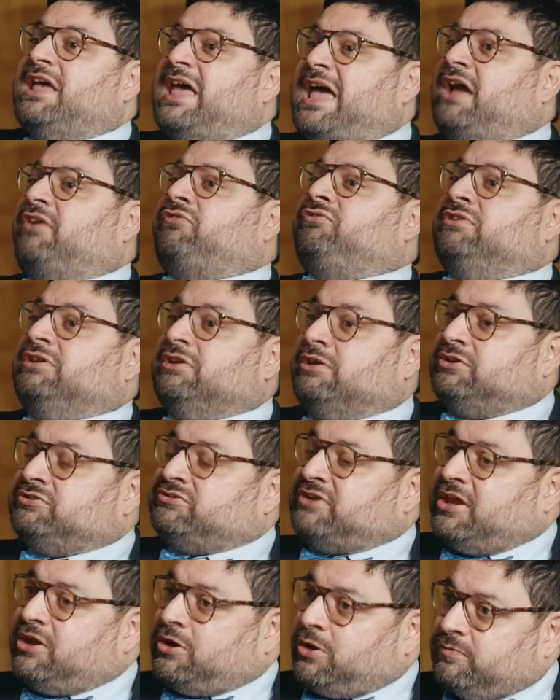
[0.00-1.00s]
actually
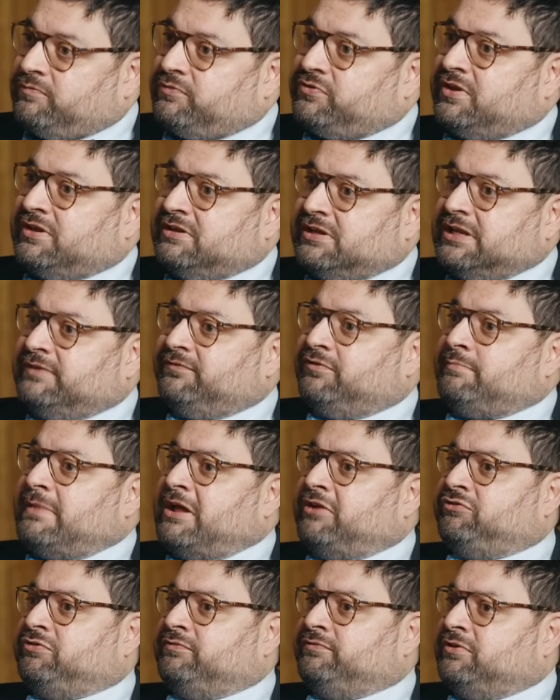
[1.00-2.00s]
take over the lead for
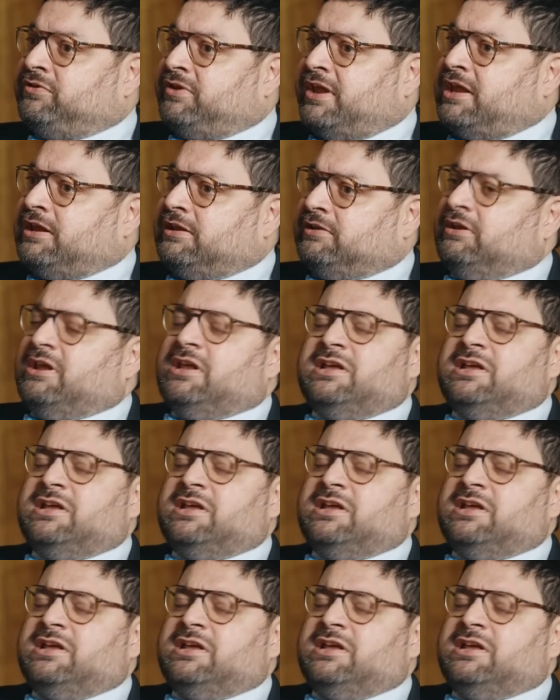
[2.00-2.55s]
Match of the Day?